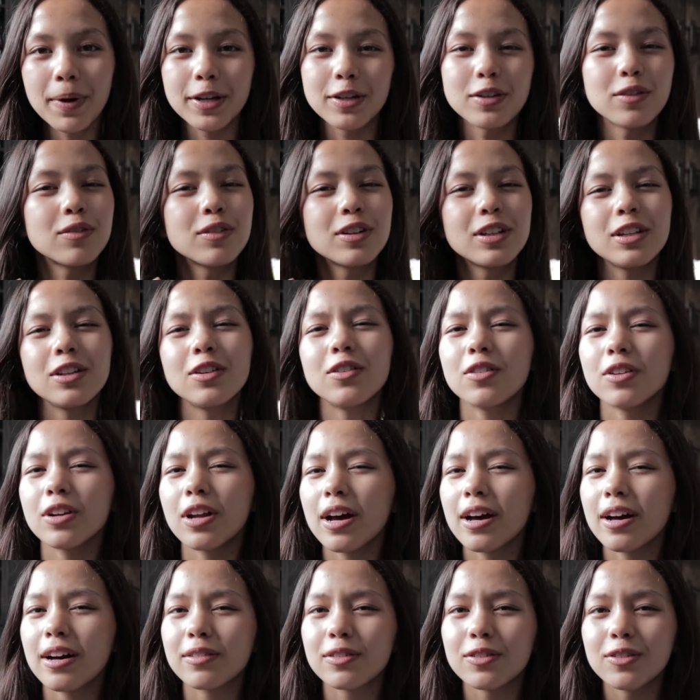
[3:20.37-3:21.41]
I don't really know
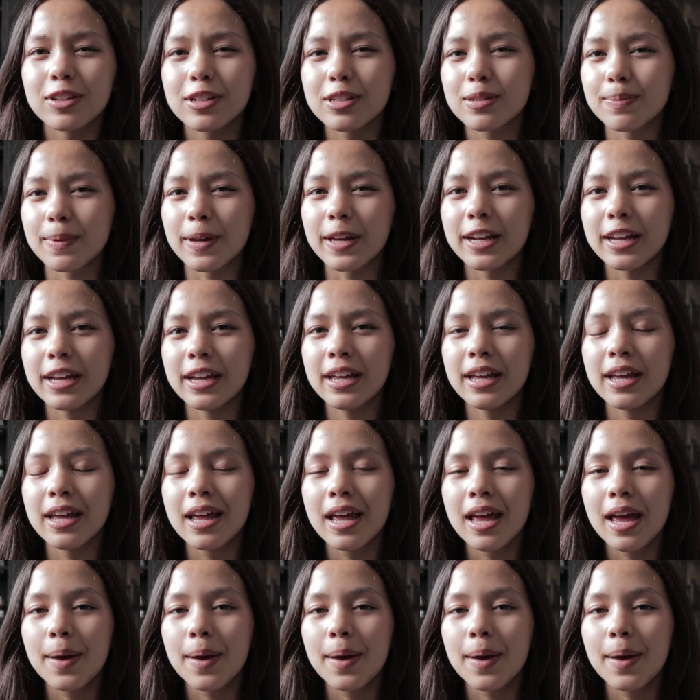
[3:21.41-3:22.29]
how to explain it,